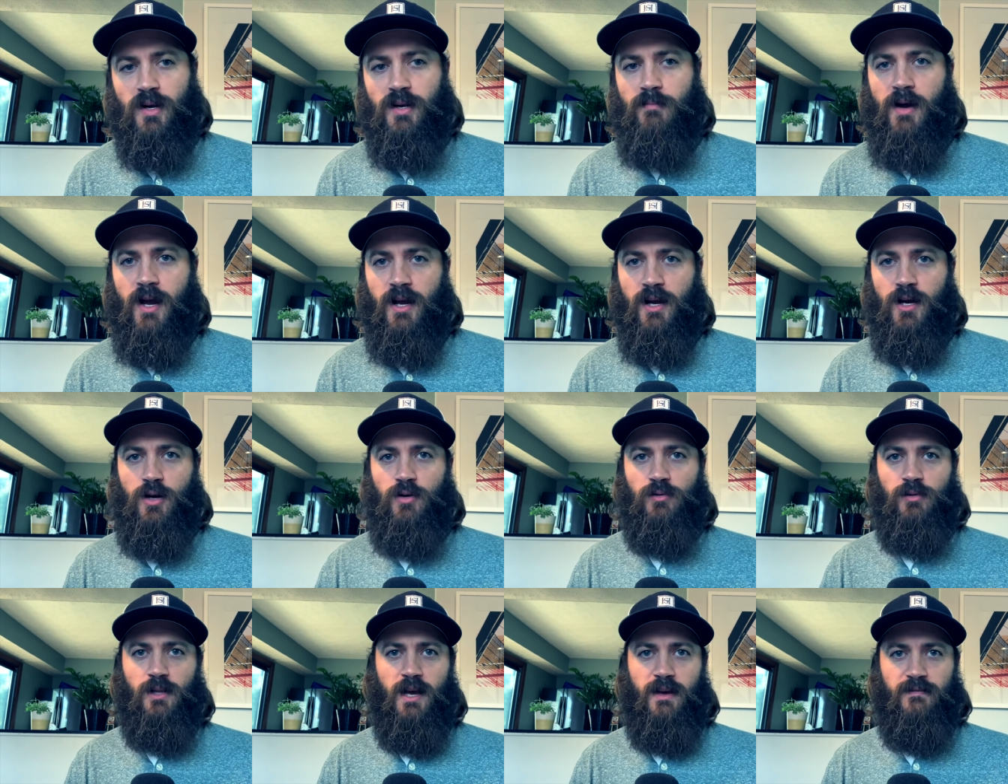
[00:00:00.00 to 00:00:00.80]
my
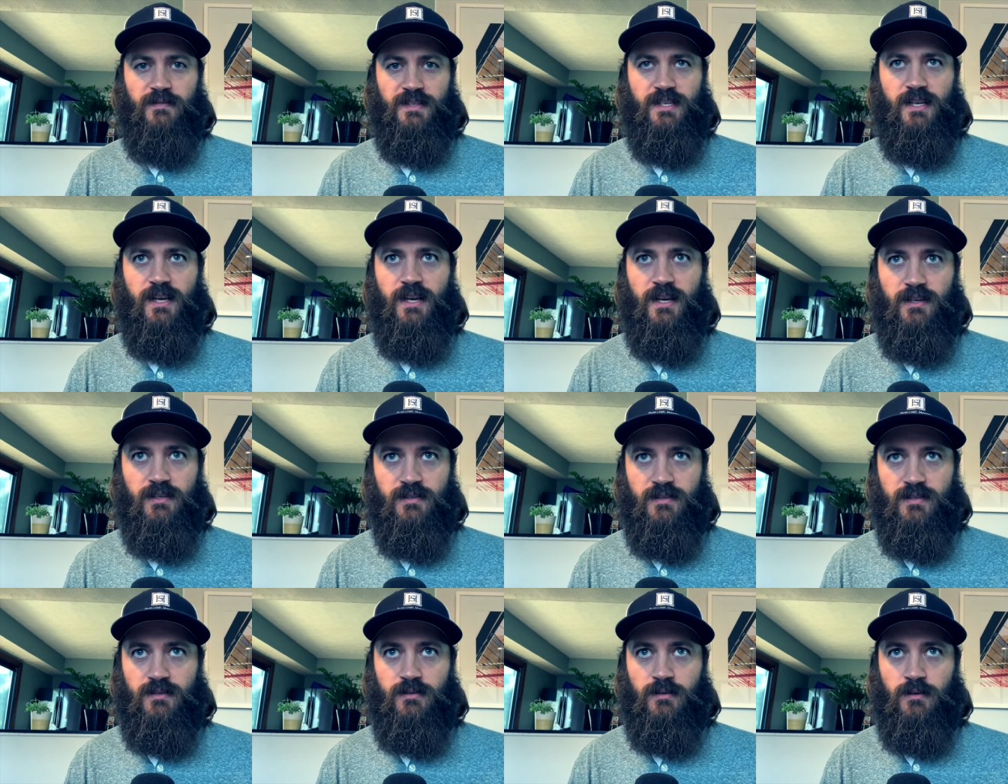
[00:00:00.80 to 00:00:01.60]
own live
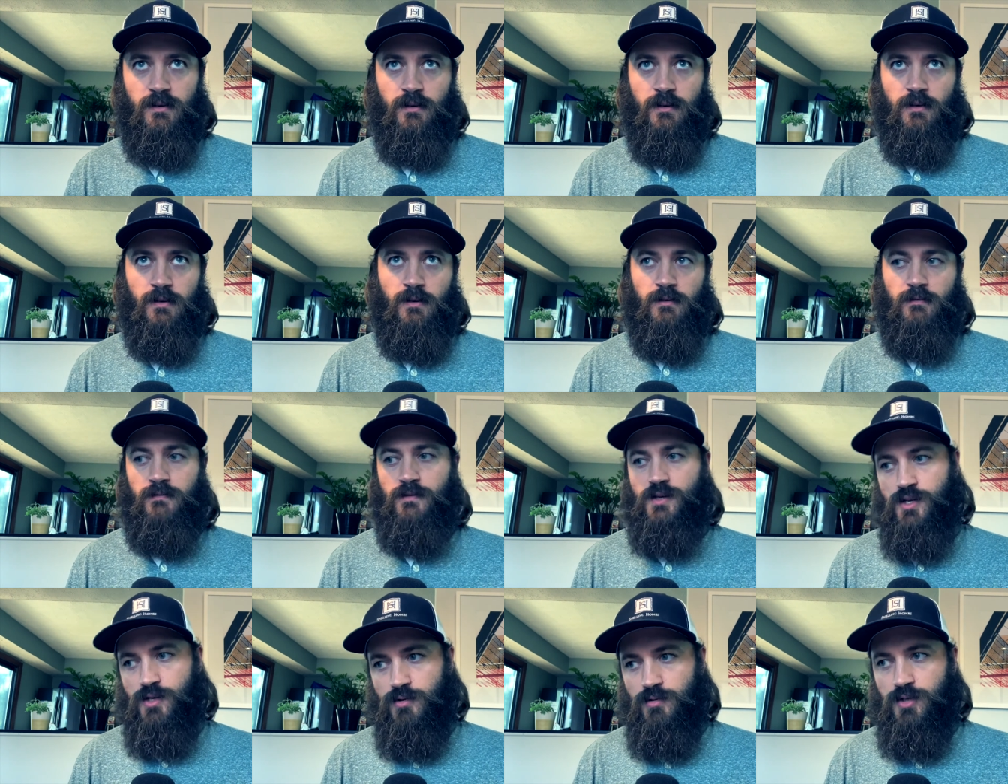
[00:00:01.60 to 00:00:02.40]
sets
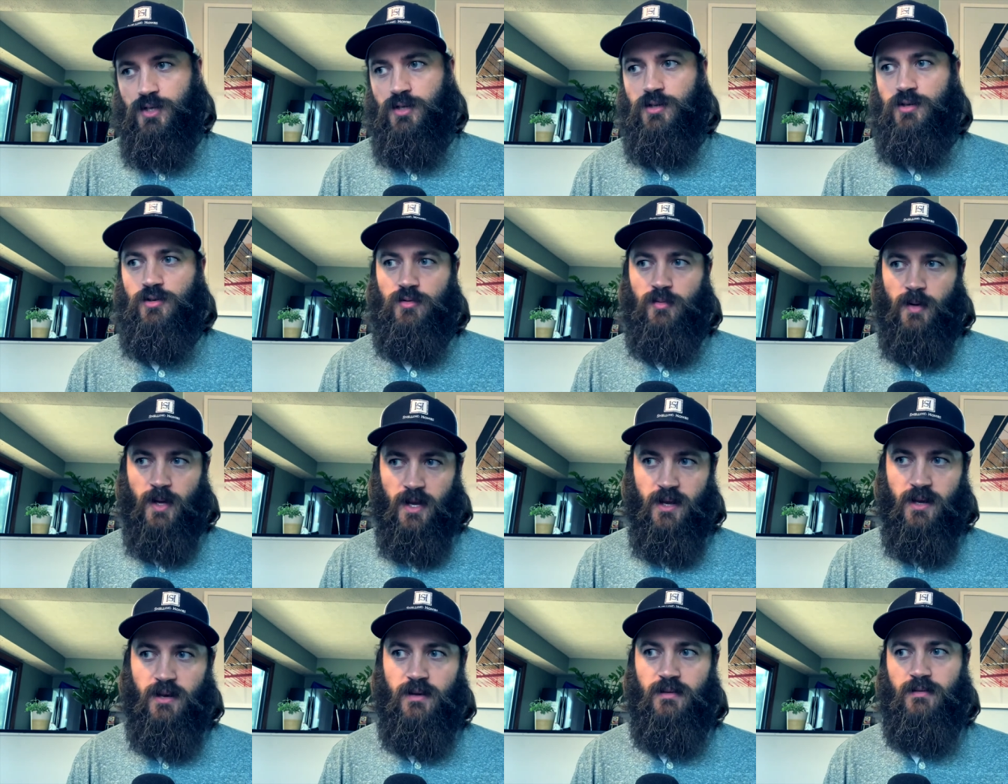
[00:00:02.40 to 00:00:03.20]
for YouTube,
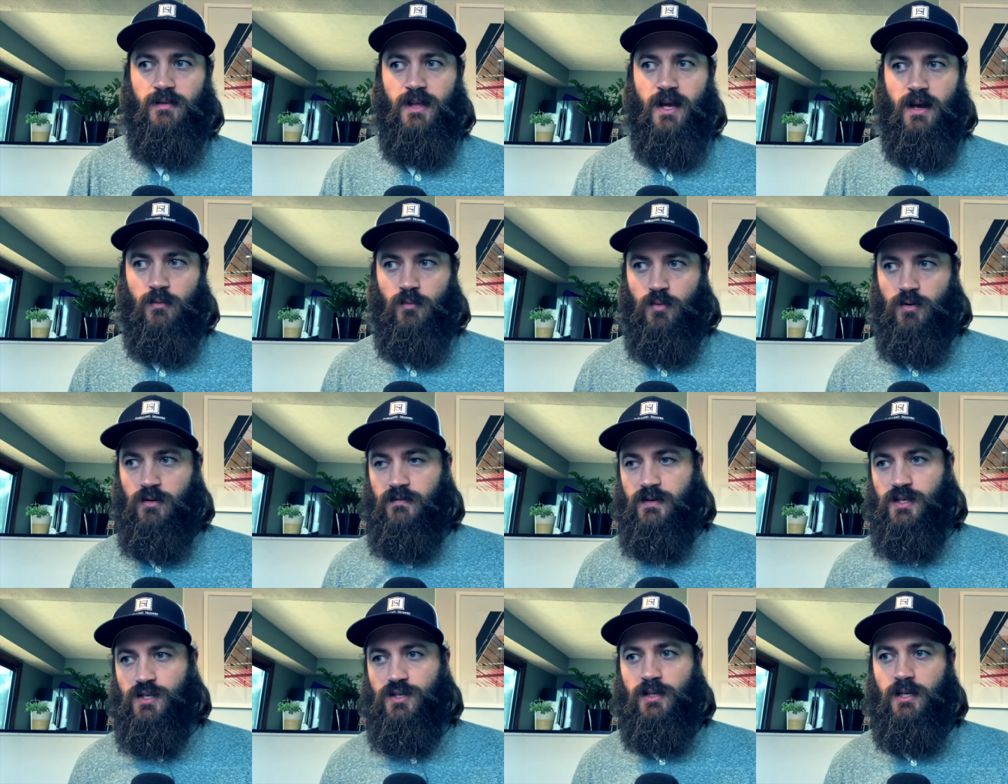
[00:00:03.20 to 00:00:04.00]
and that would
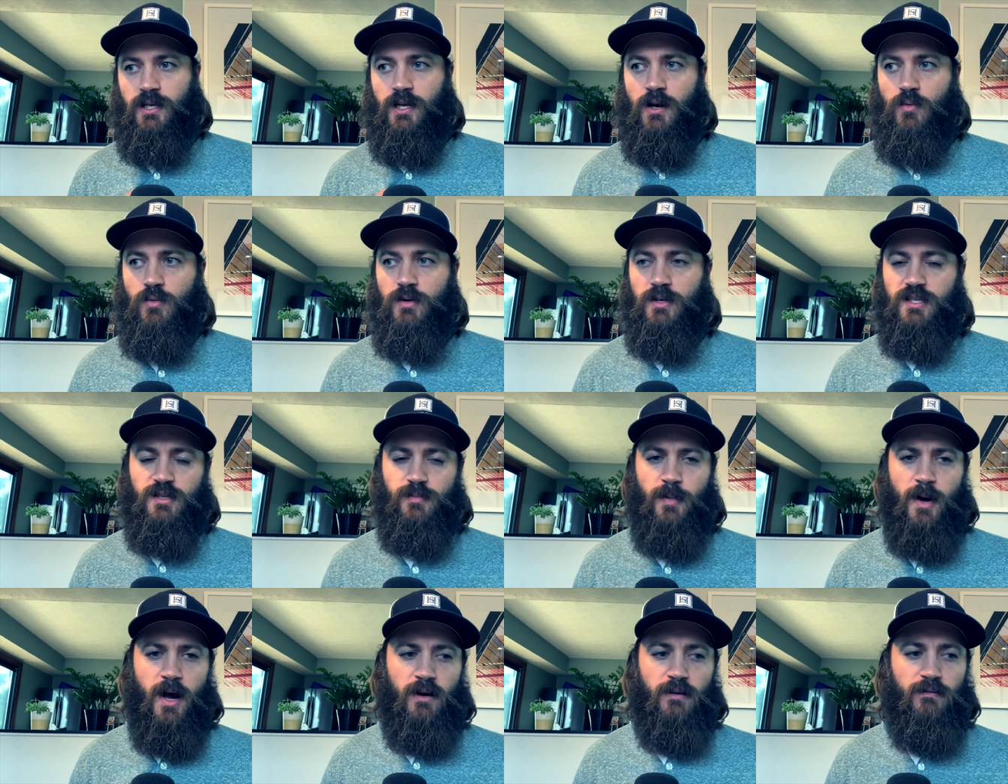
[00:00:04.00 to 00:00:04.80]
eventually go into
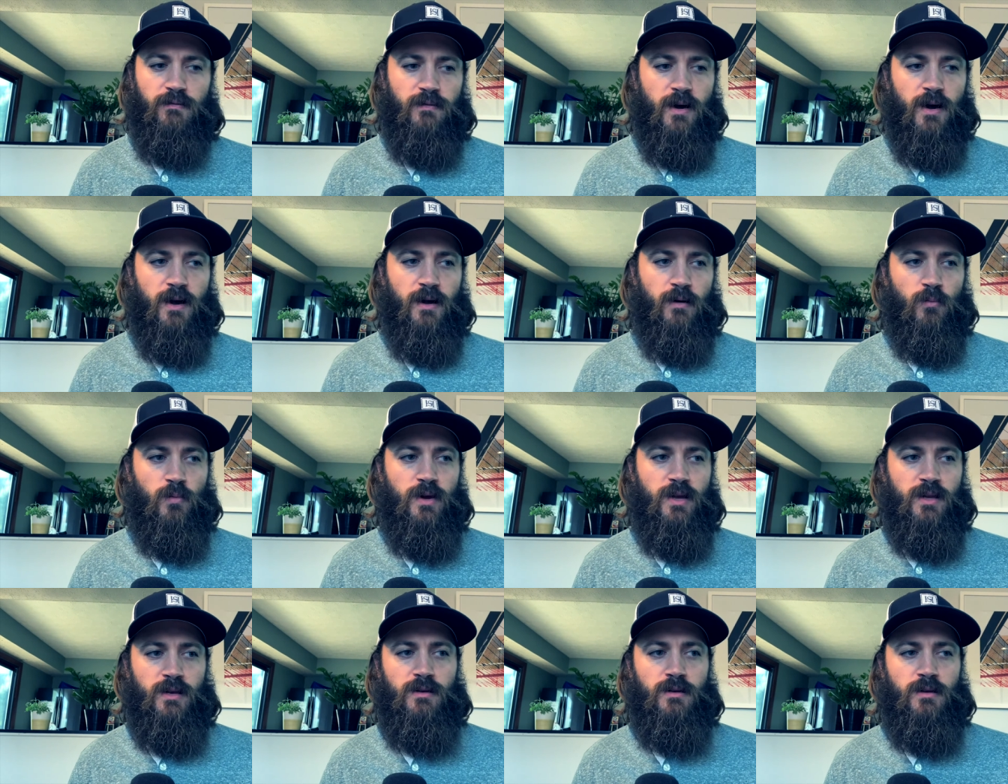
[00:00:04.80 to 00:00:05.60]
Spotify.
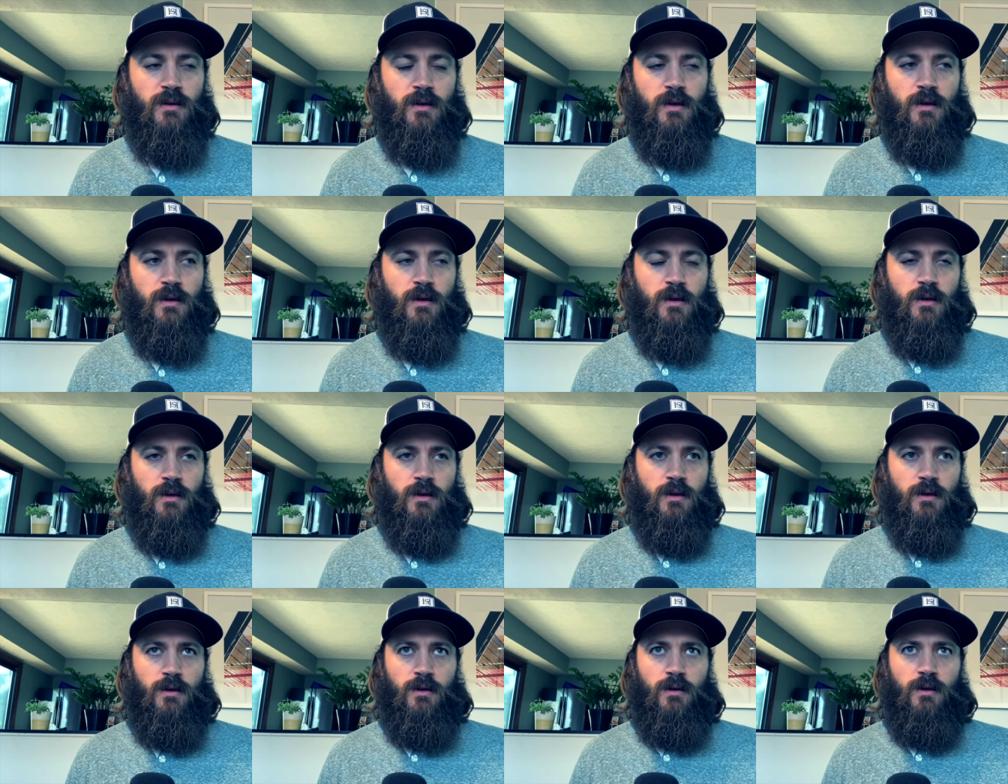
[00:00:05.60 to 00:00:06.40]
When
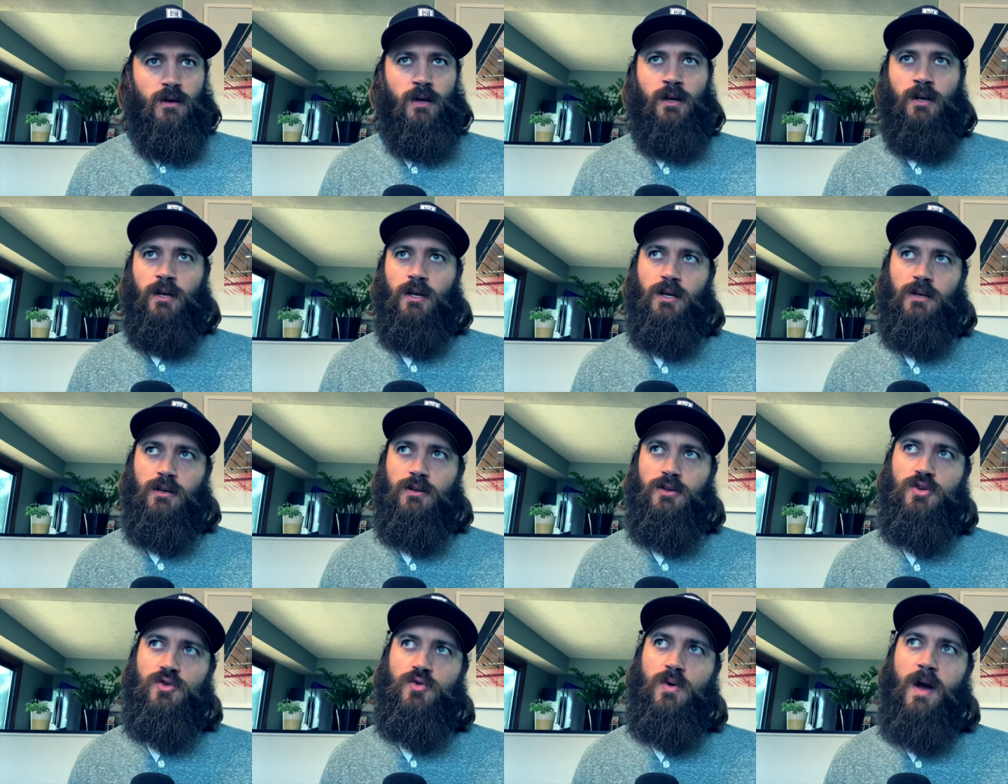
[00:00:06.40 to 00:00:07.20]

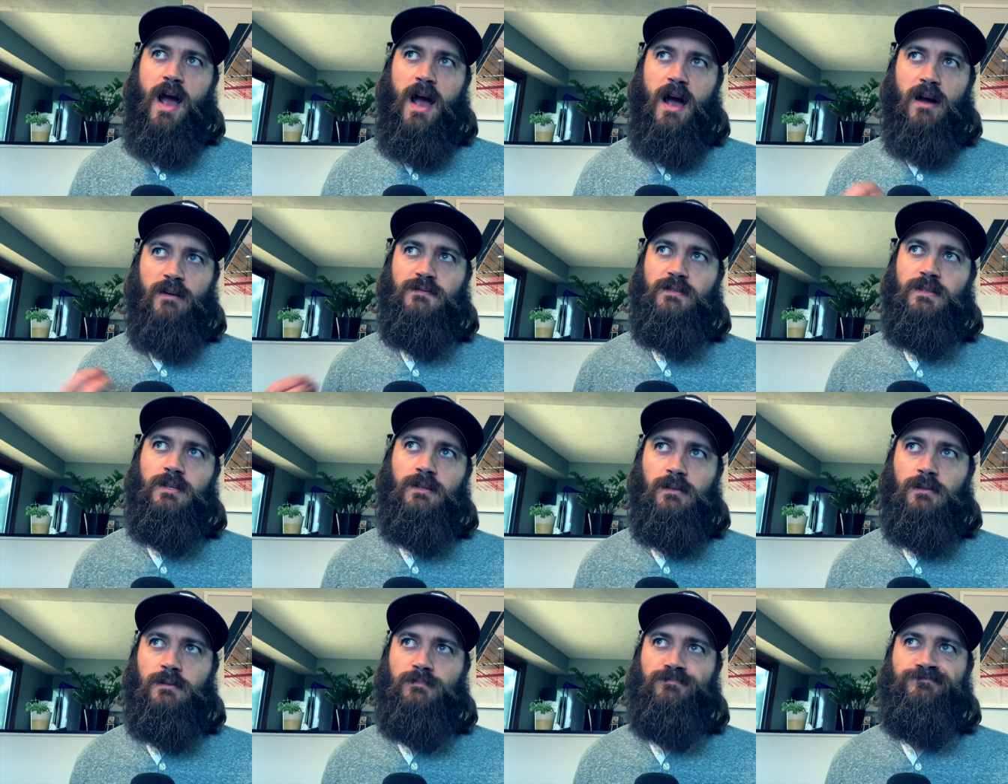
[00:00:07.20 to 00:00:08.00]
you have
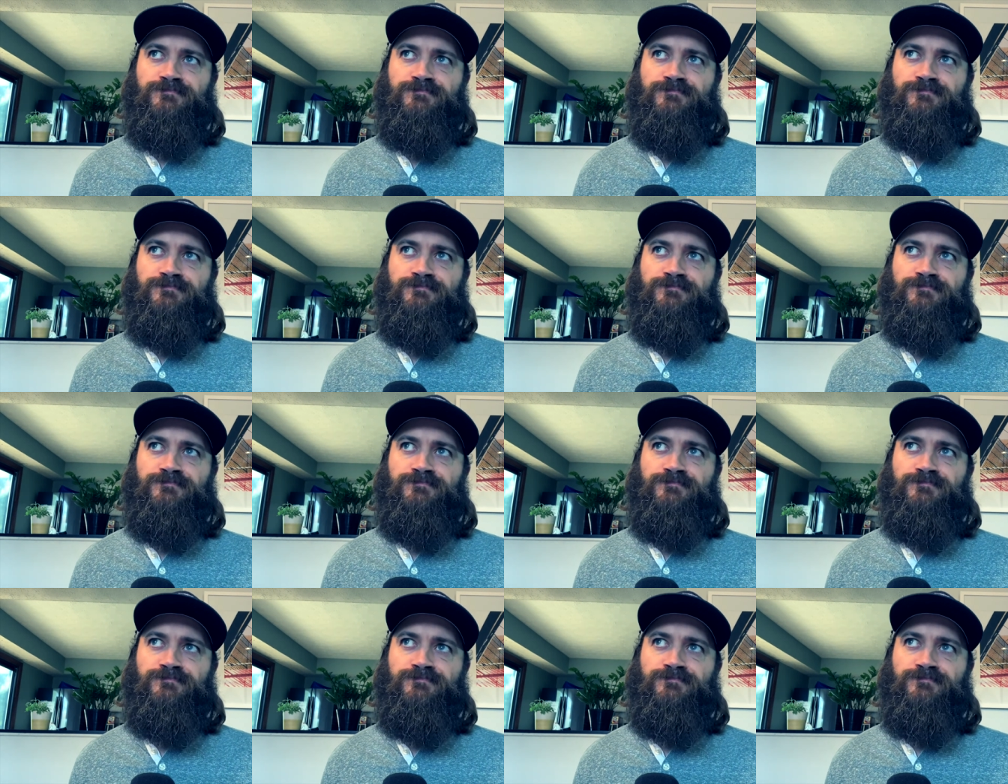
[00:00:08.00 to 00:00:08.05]
to